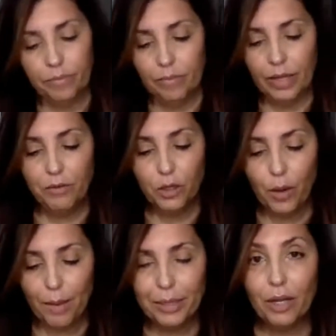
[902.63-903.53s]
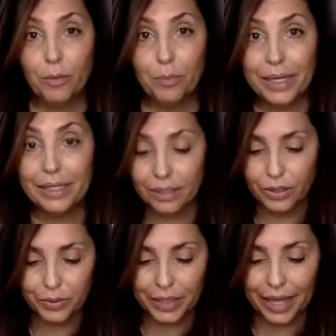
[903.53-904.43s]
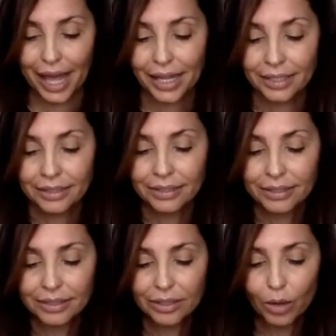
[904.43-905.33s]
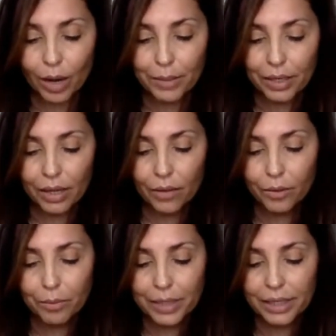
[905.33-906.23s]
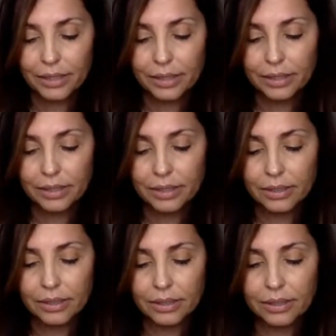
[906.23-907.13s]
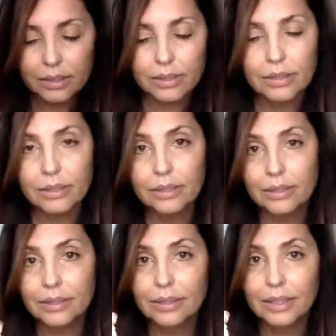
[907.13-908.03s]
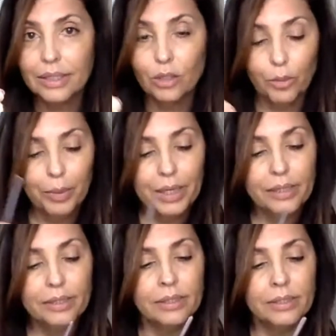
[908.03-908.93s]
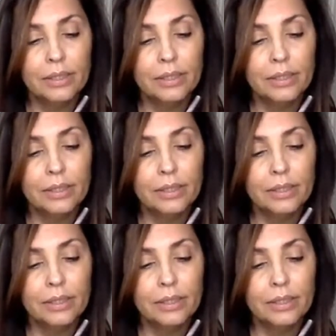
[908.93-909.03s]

If you grab another piece, I'll do it again. Grab another piece, then little piece.